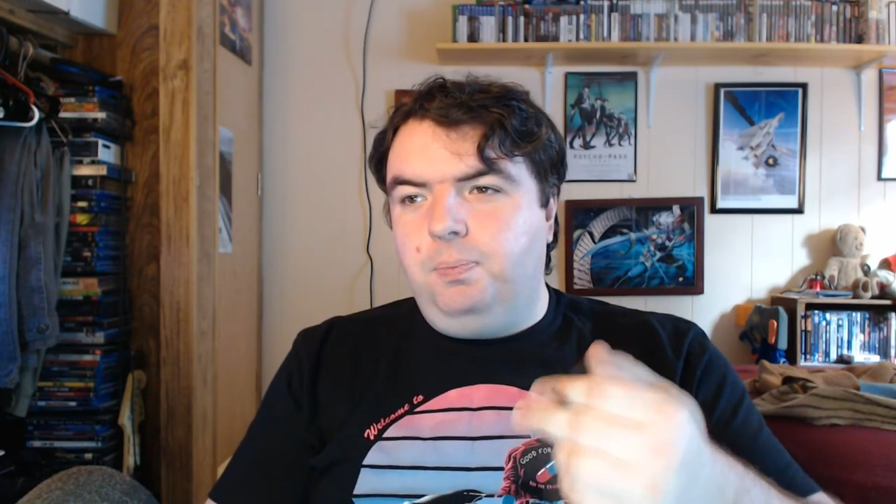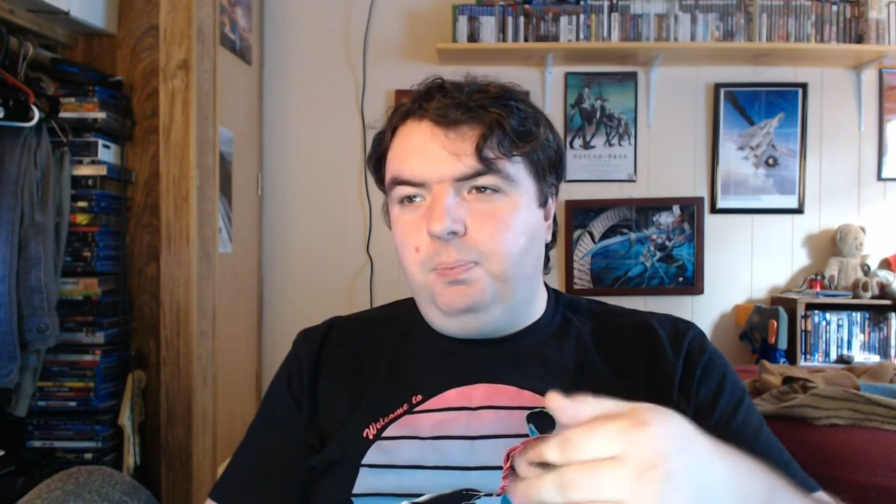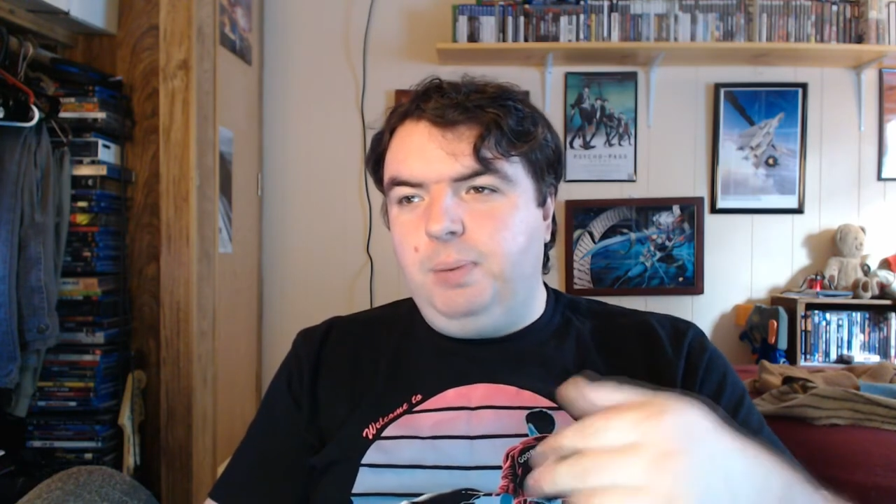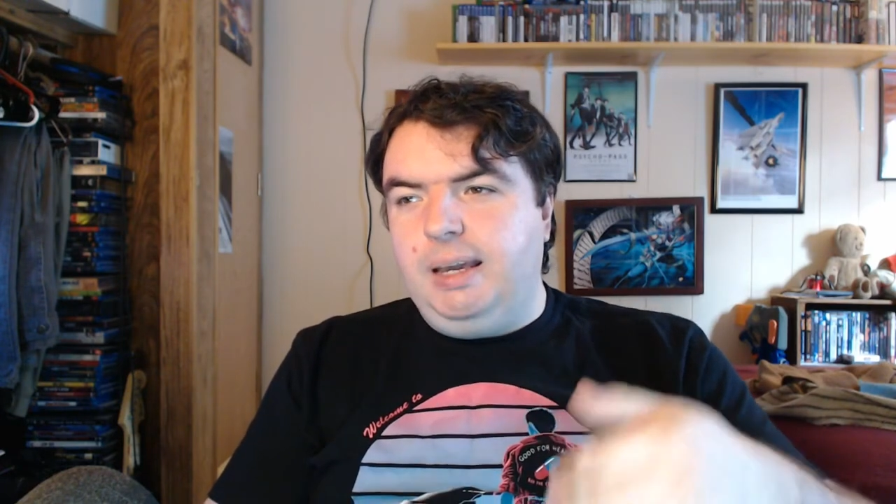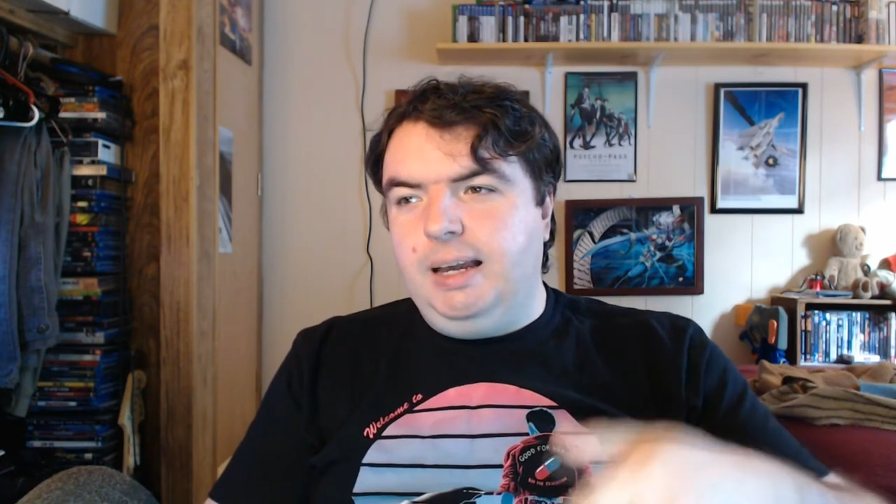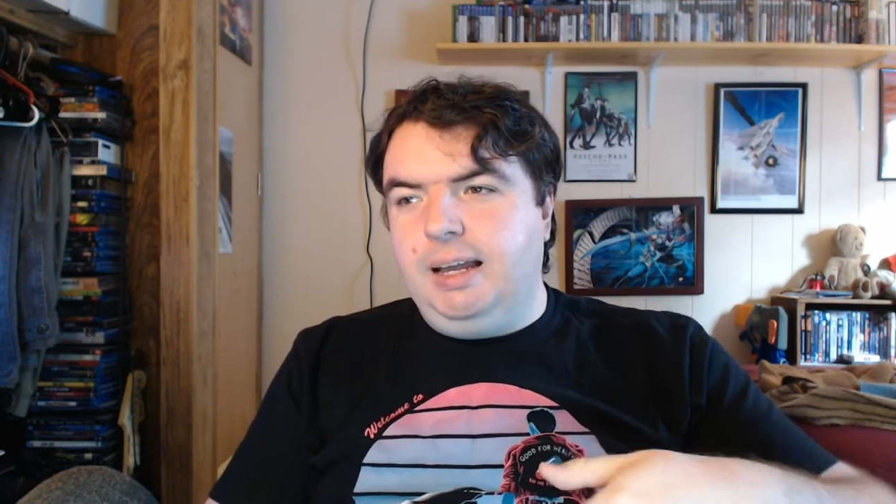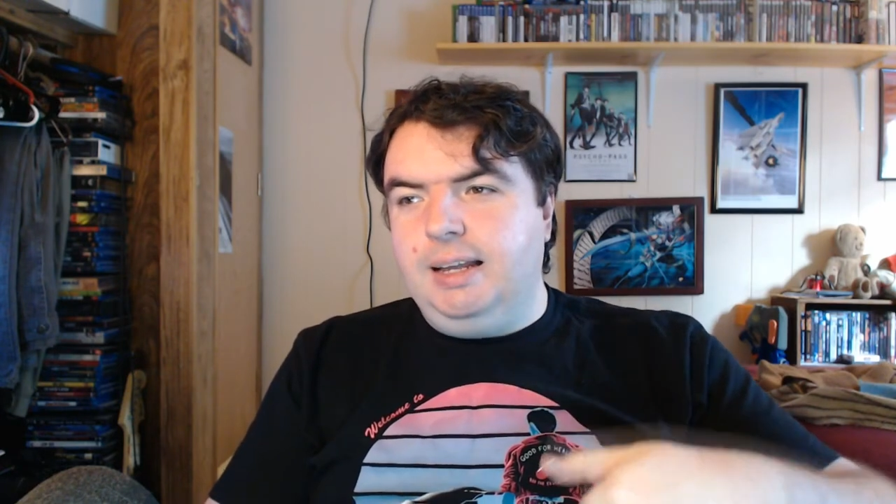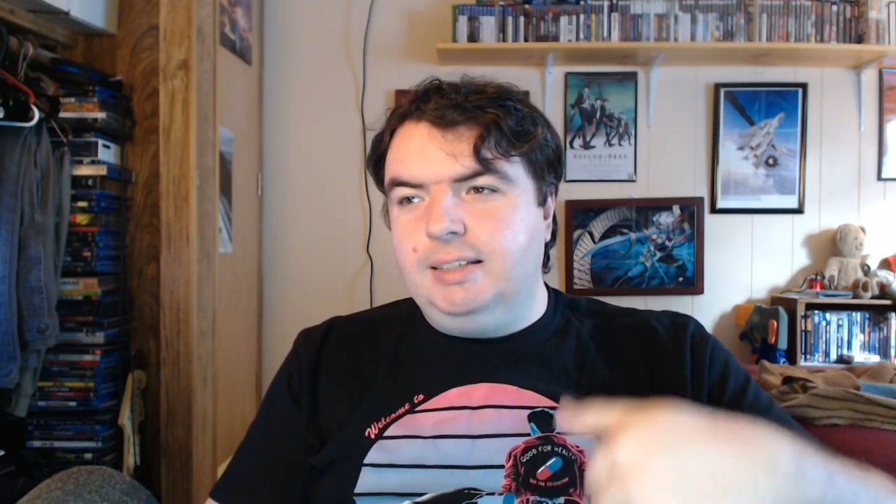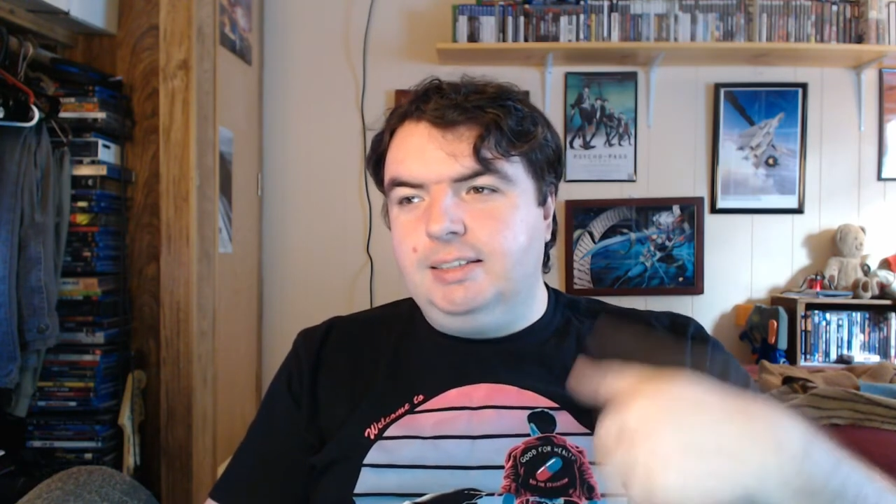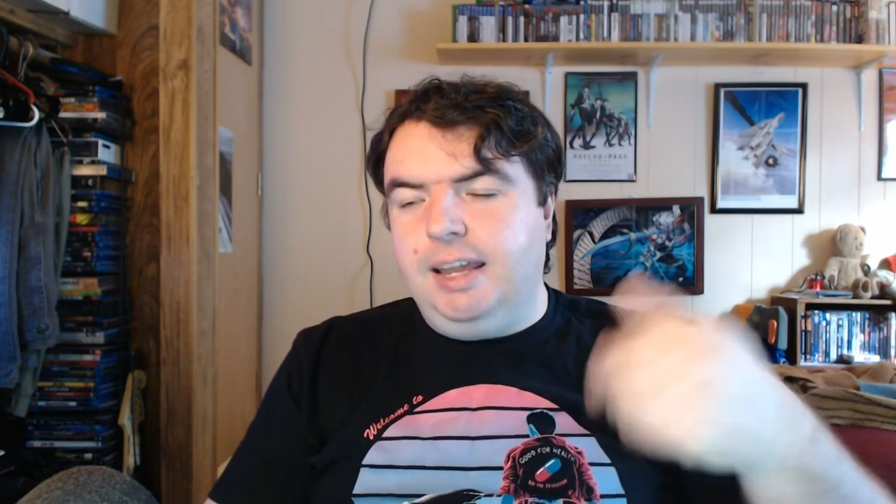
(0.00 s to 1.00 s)

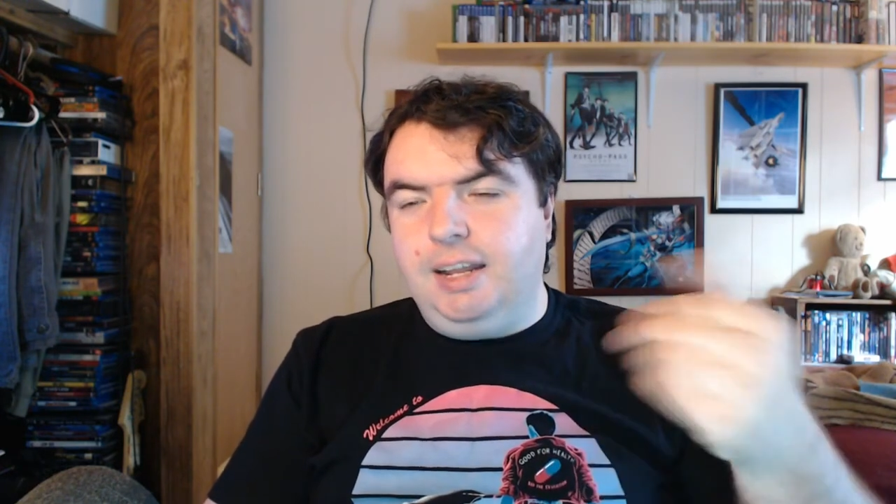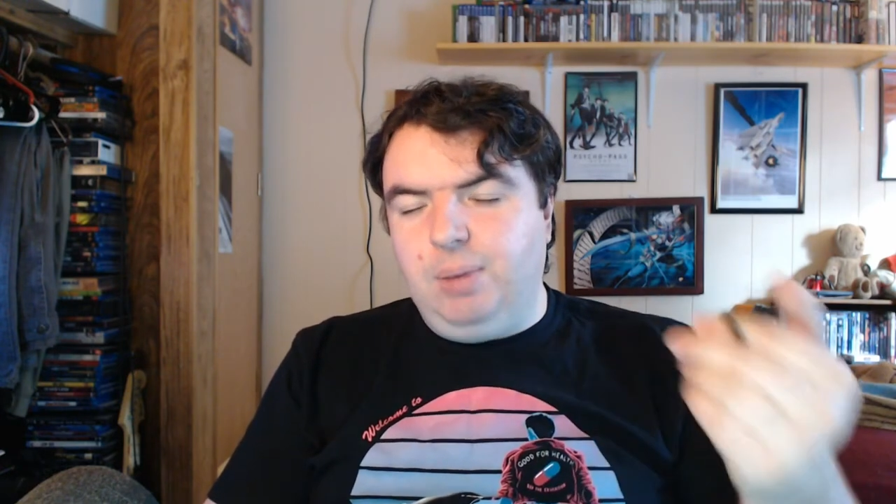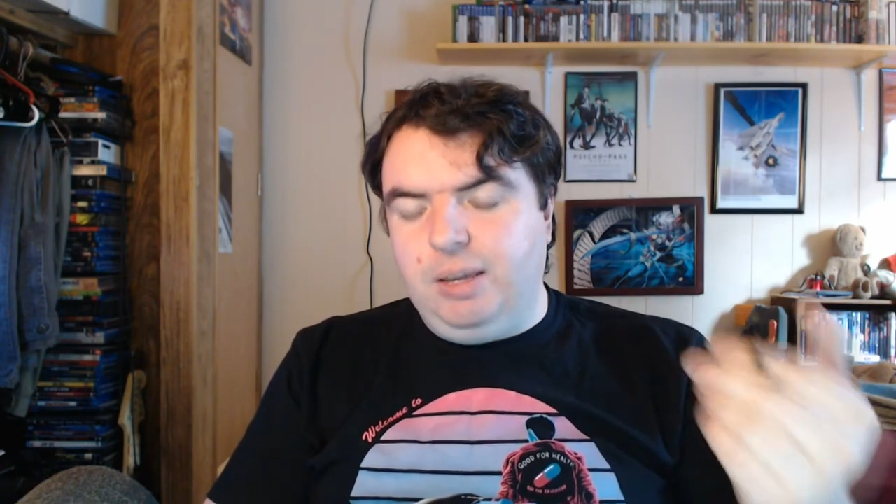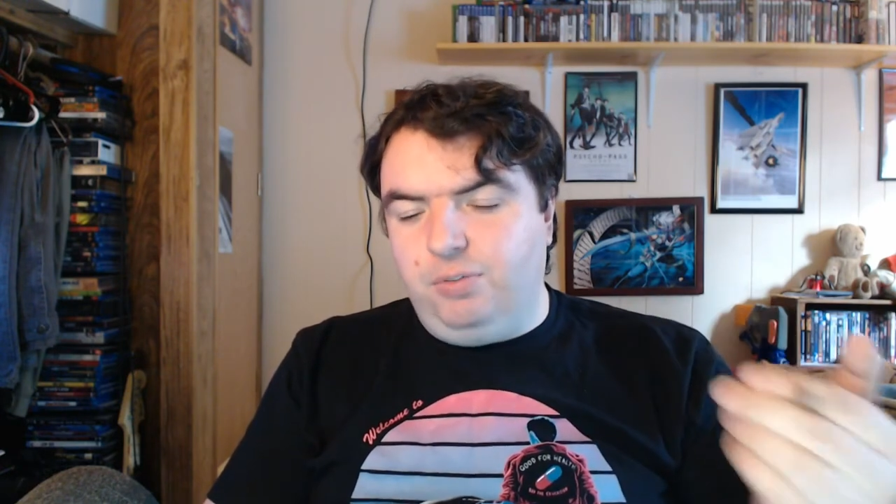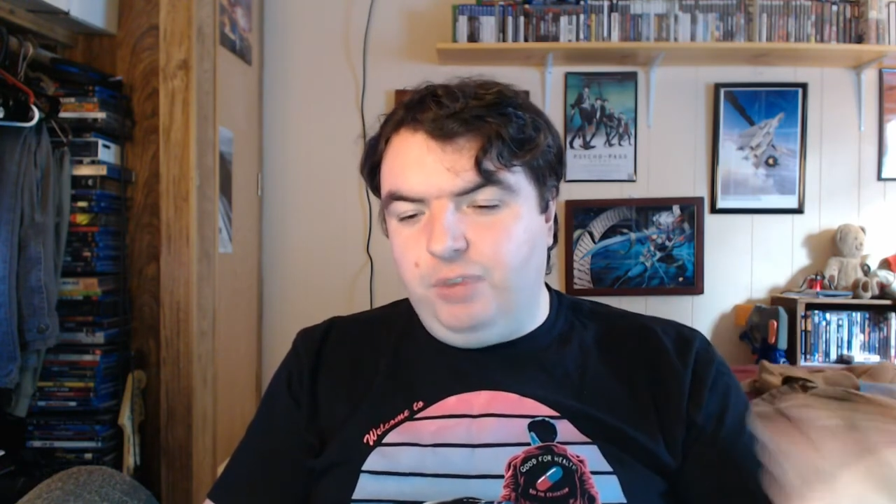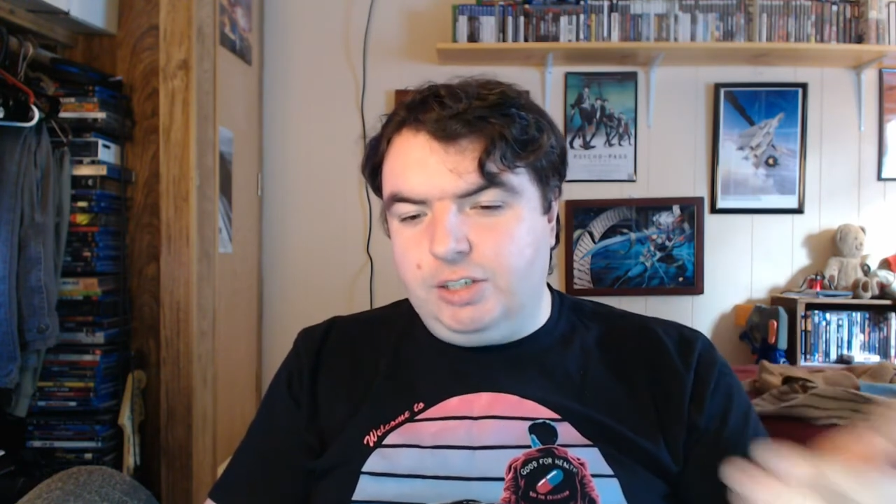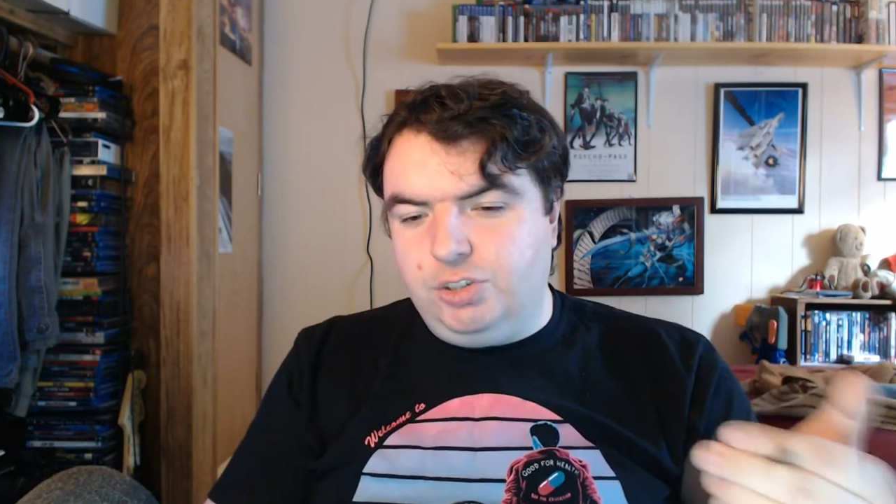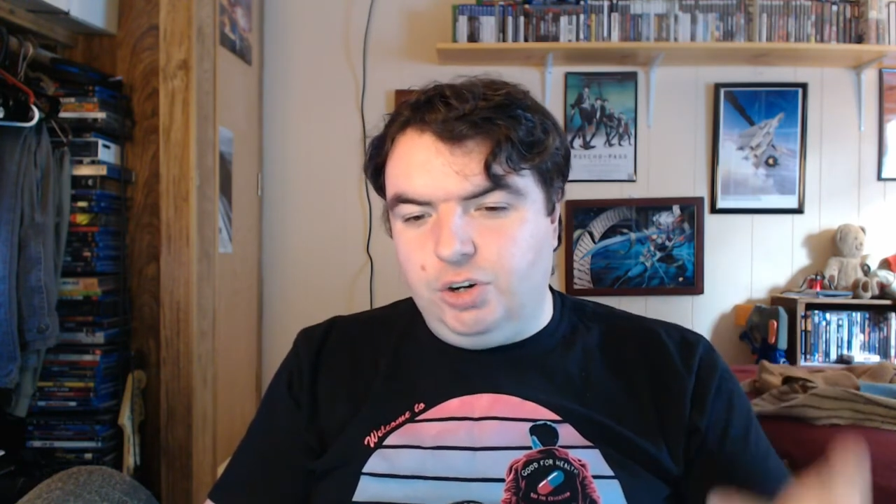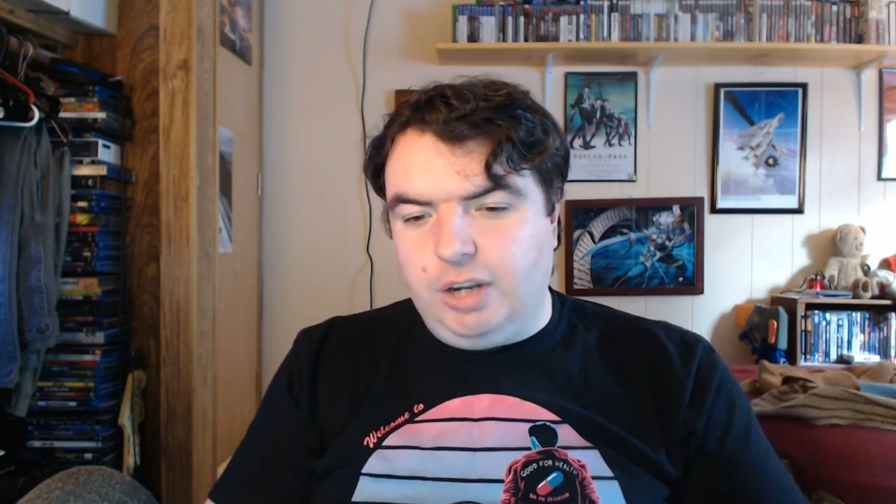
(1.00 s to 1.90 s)
because they can be a fixture